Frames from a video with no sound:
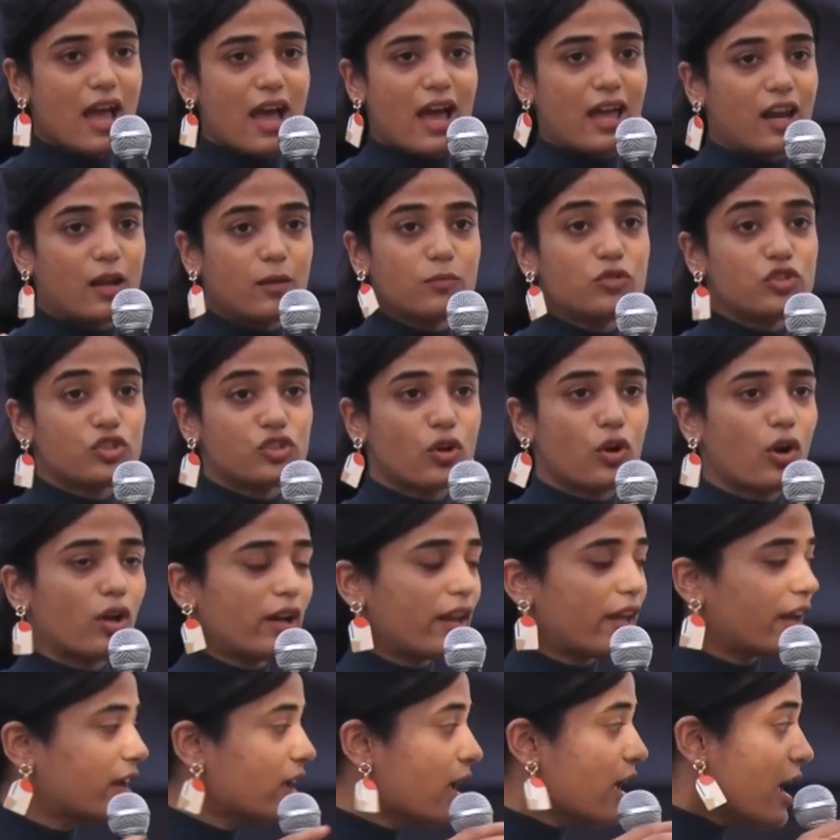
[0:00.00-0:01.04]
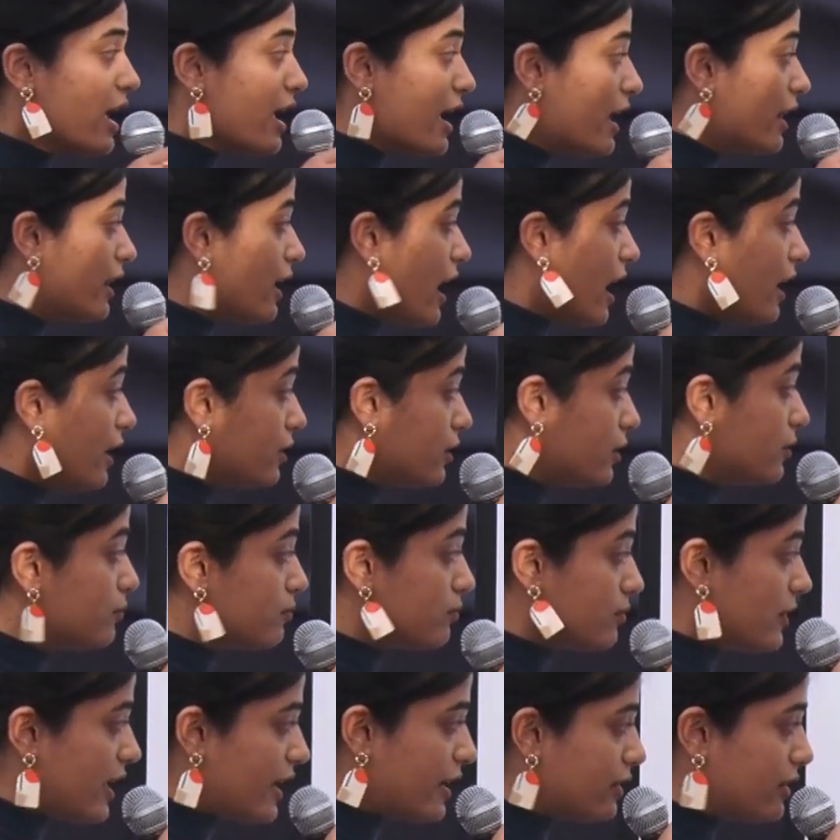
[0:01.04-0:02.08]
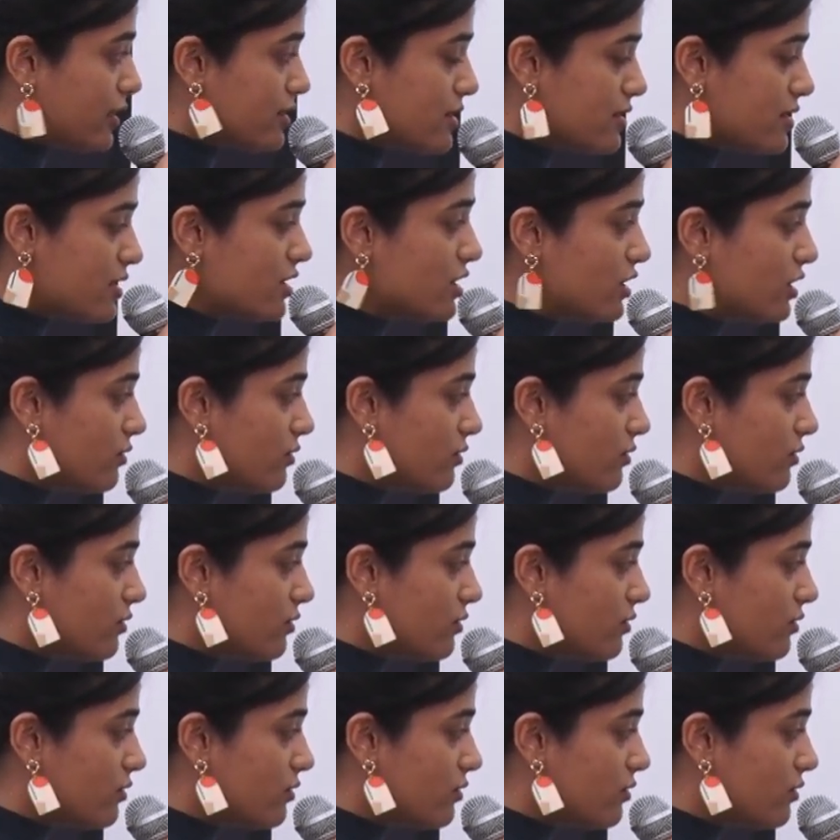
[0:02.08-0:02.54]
And I'm sure like this is